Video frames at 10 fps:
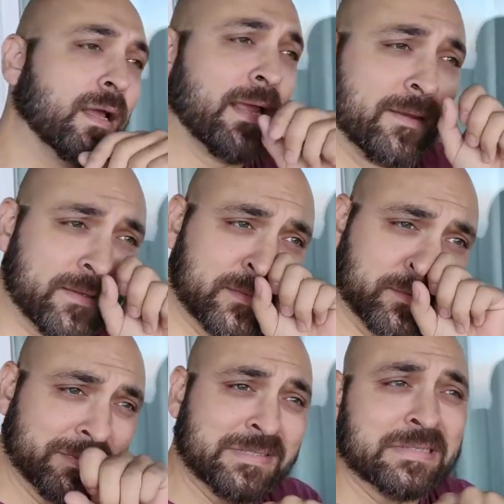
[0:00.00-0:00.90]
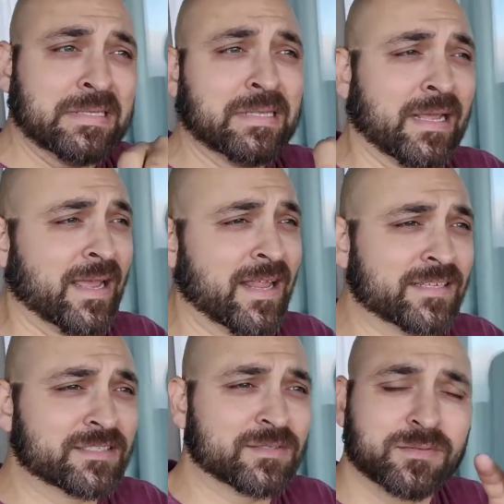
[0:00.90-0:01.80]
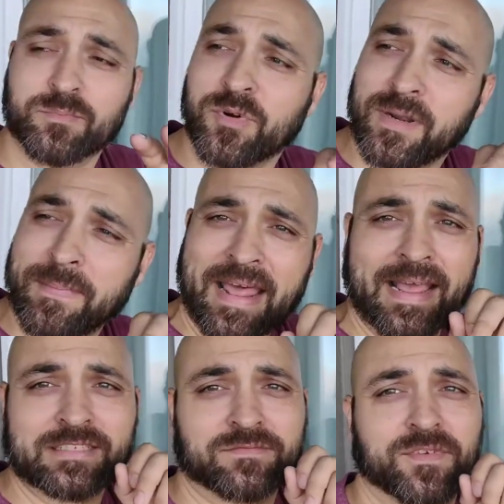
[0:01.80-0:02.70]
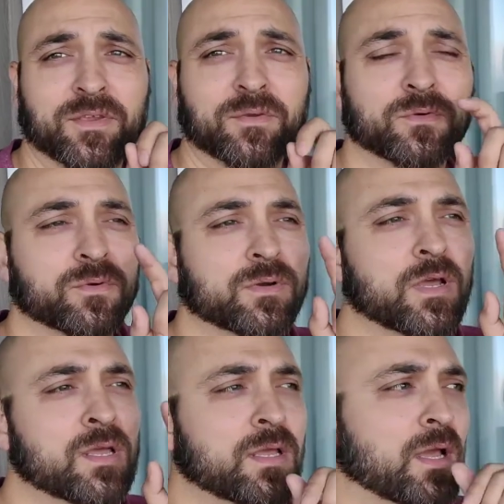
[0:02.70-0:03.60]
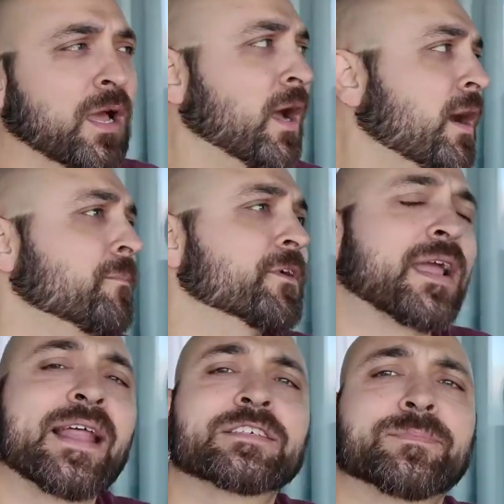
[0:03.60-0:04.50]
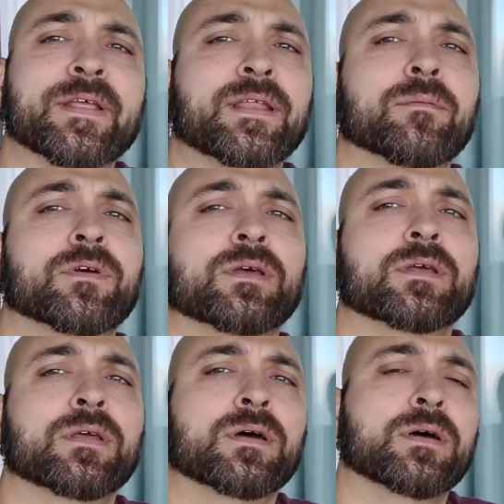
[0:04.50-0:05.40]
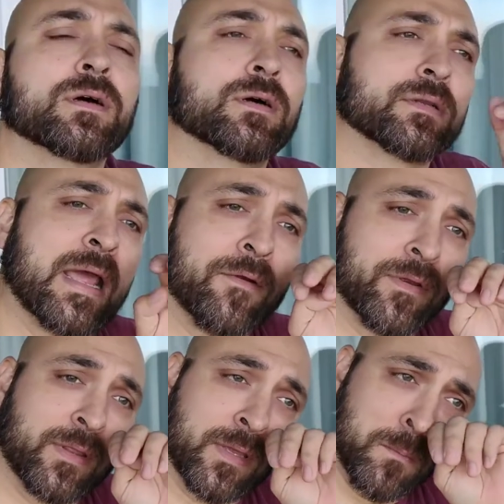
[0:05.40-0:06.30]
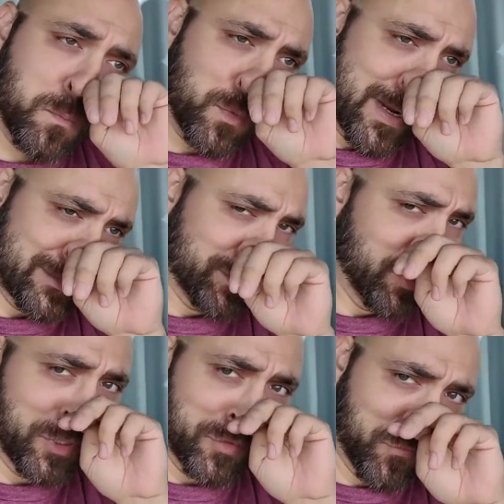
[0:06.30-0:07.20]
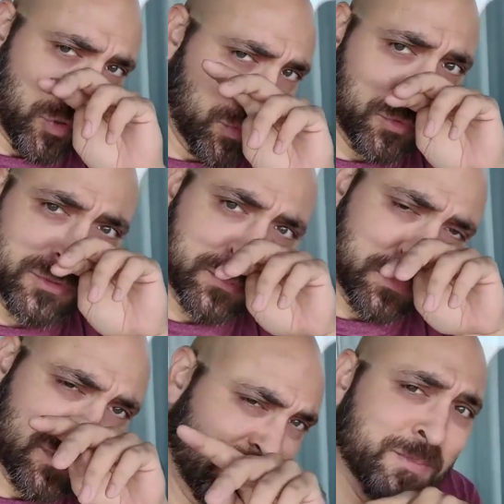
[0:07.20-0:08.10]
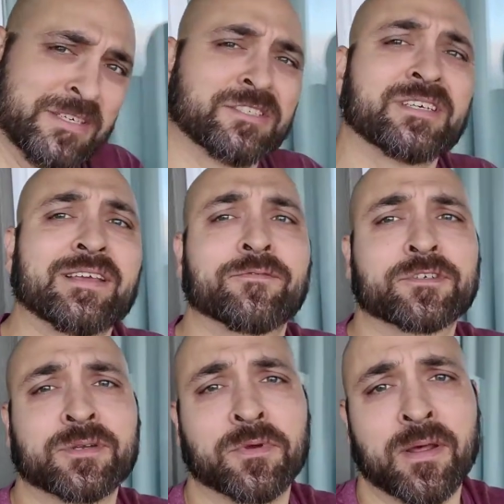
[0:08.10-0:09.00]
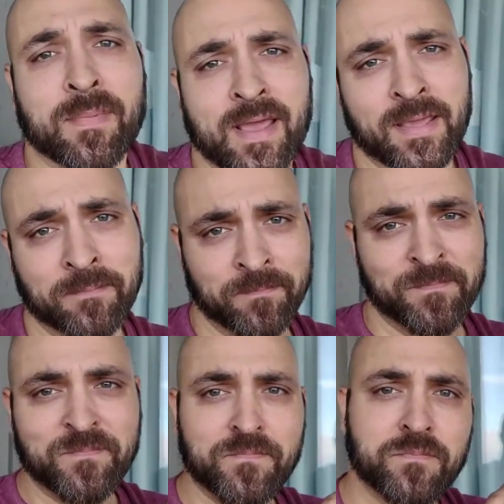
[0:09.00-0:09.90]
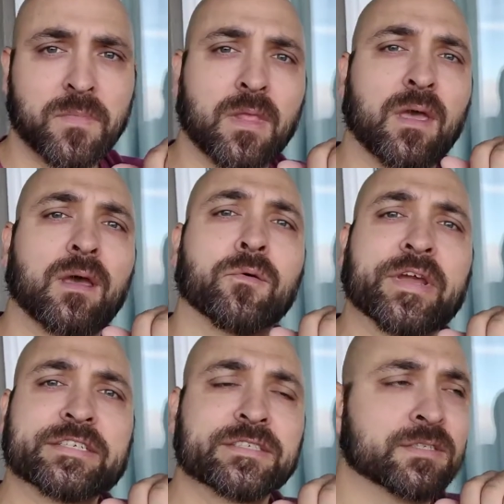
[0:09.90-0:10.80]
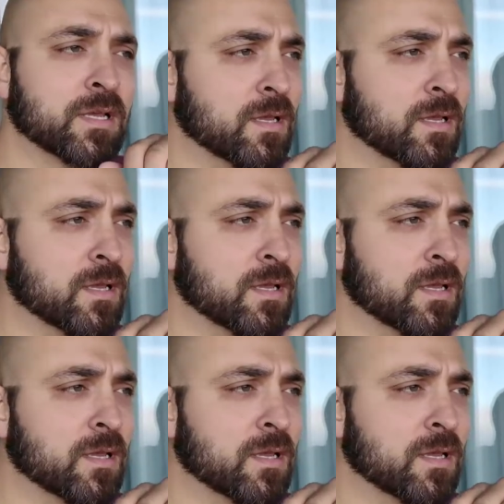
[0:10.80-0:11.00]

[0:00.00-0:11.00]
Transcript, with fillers: Anyways, you be, I got this pretty badass view. Um, they're kind of spendy, but uh, not really. They're actually pretty affordable, especially for someone on my uh, wages.